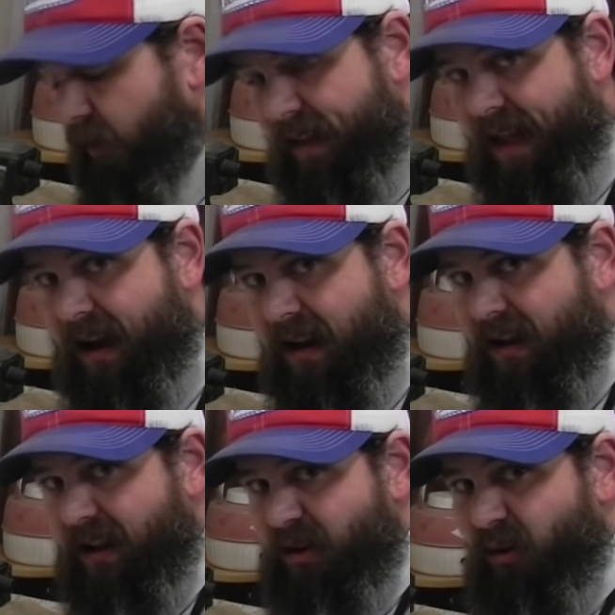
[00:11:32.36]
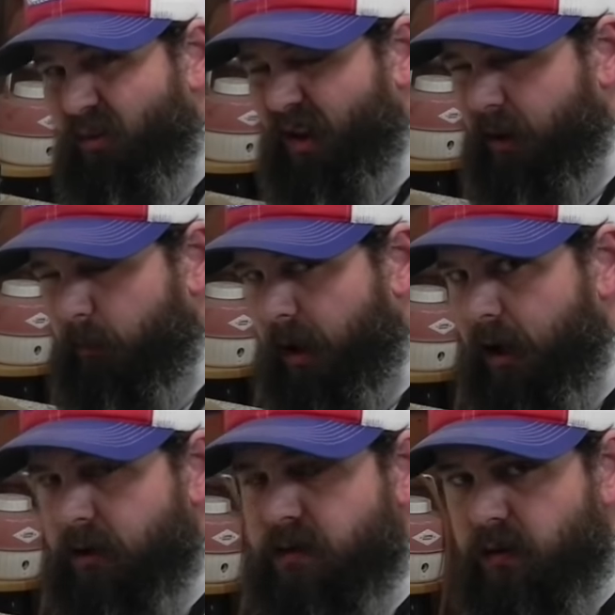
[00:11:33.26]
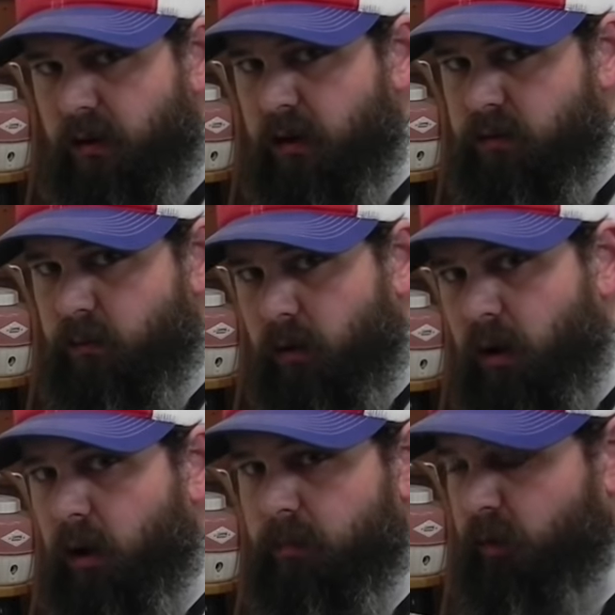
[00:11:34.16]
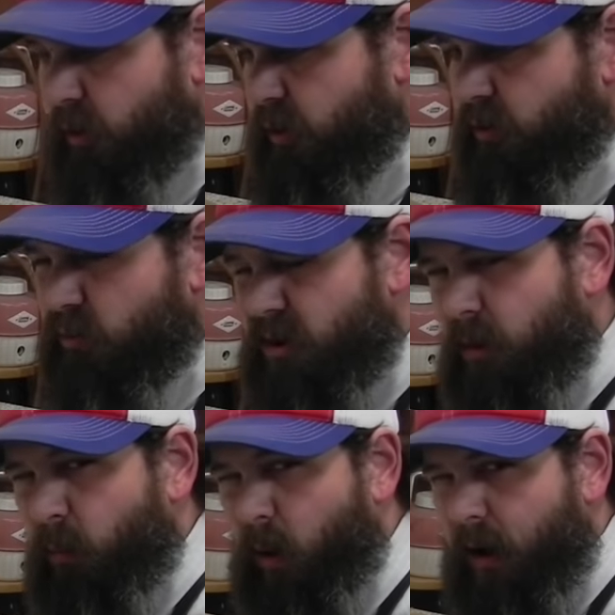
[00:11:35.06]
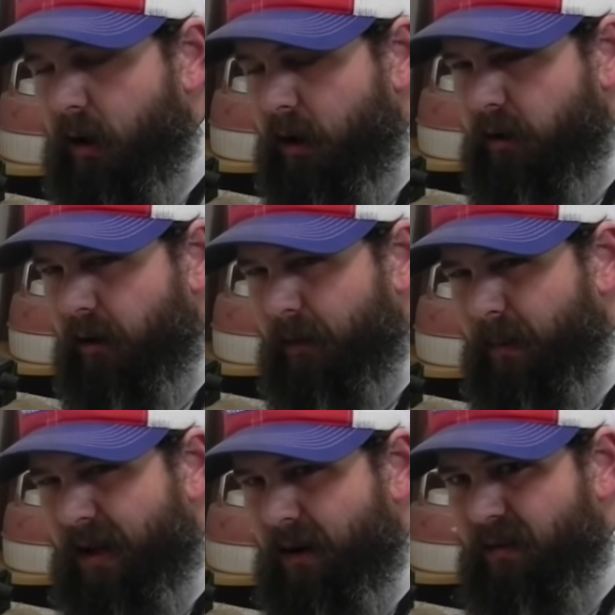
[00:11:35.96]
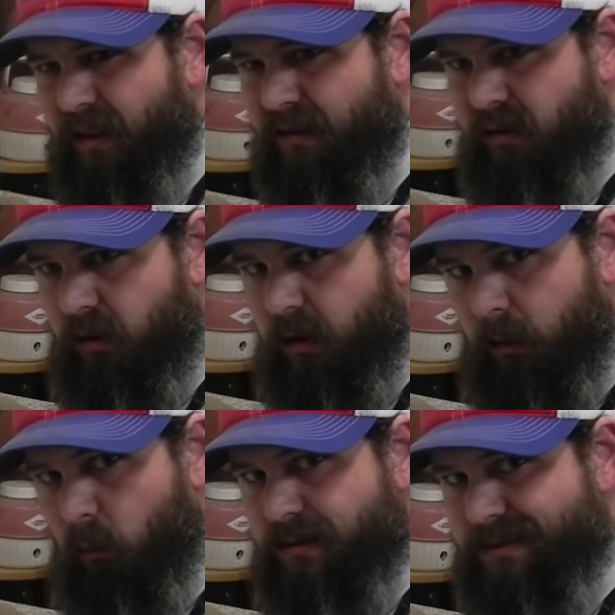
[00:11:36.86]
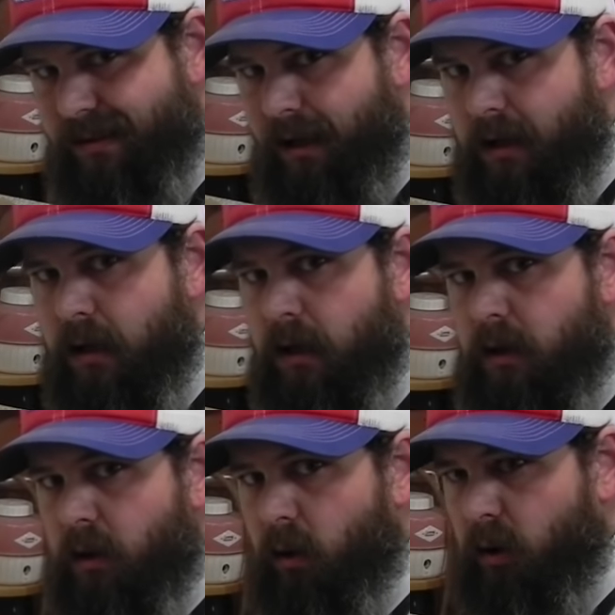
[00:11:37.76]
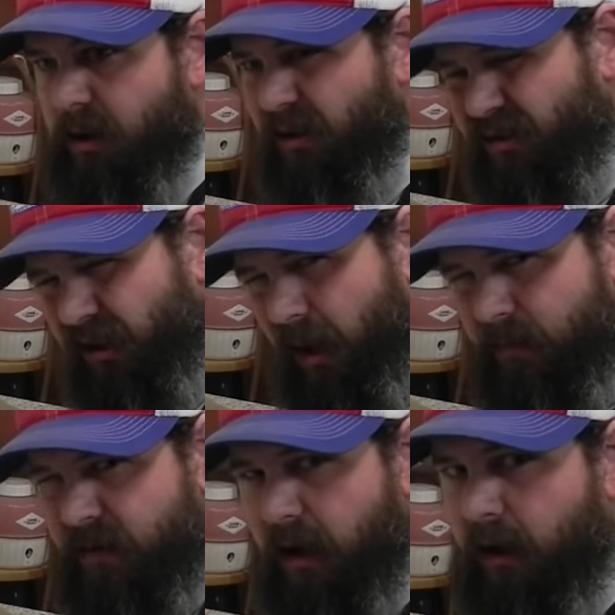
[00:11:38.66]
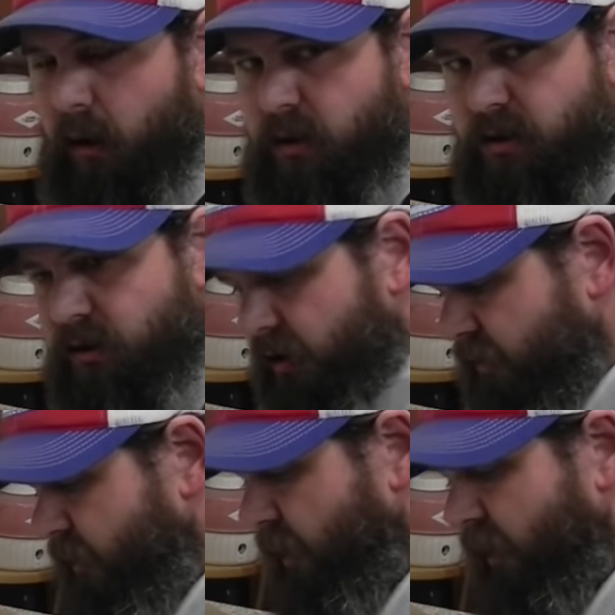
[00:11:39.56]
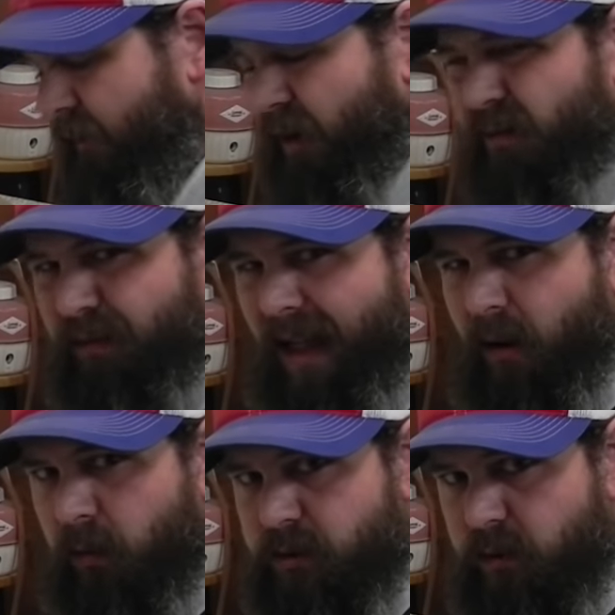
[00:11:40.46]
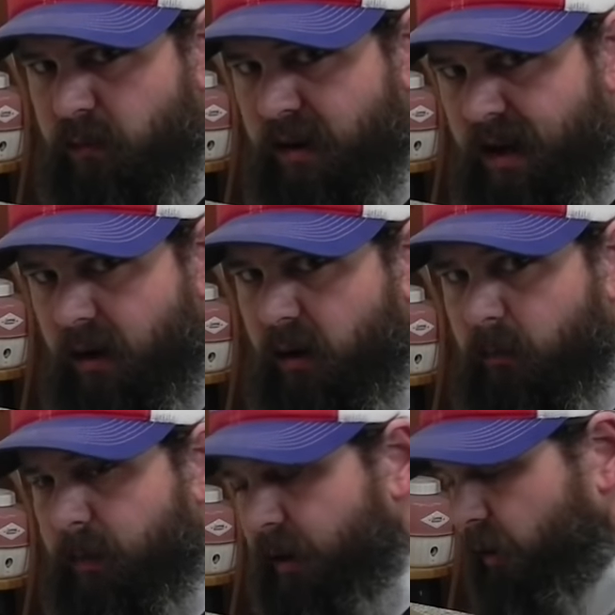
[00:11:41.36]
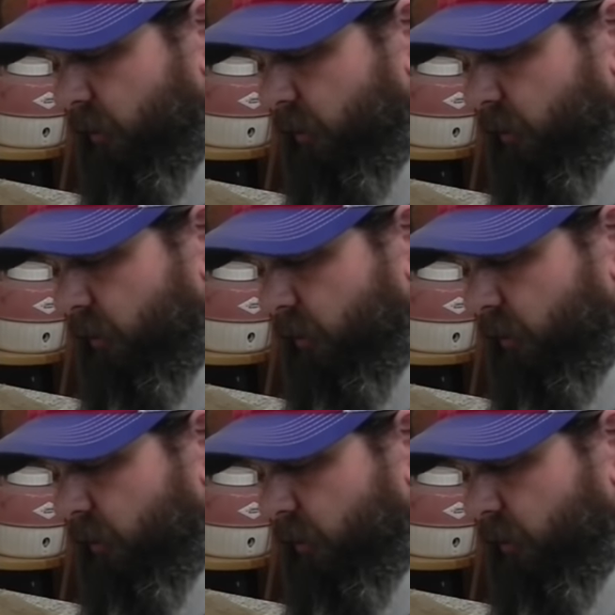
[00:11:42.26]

on that, and you don't think about it until the customer comes or until you see them wearing it, and you're like, man, everything's on that one side, or it looks lopsided, or it just doesn't, I don't have enough flowers over there compared